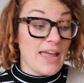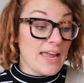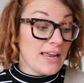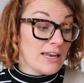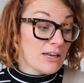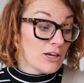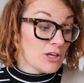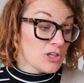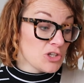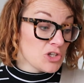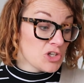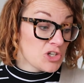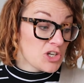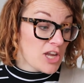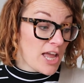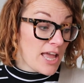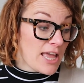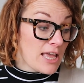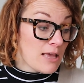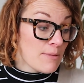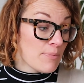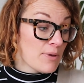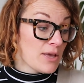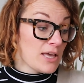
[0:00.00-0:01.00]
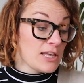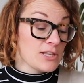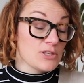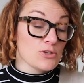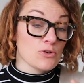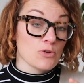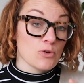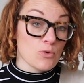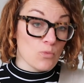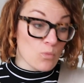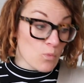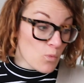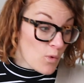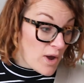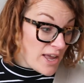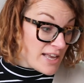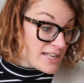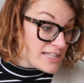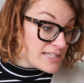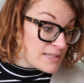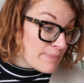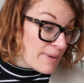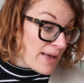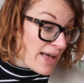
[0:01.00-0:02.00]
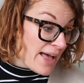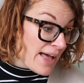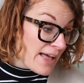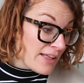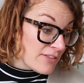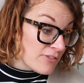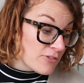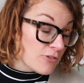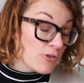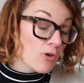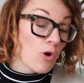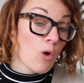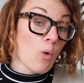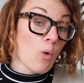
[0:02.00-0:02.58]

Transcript: A-line shape. It's got a waistband